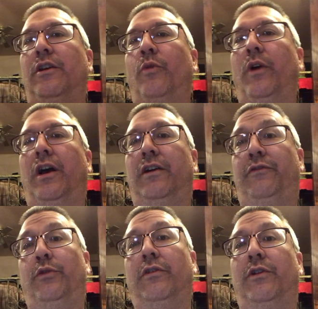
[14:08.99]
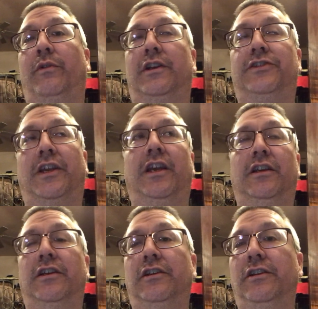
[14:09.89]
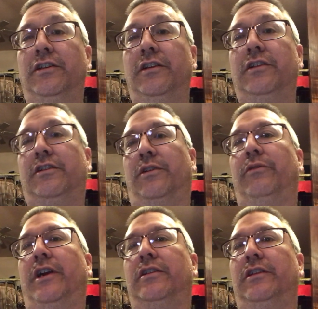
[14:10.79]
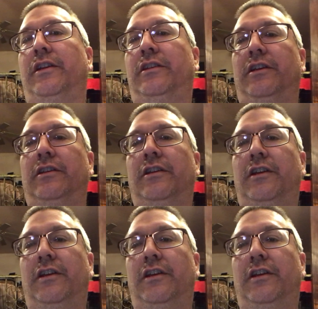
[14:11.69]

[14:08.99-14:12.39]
well, if you really want to say E correctly, then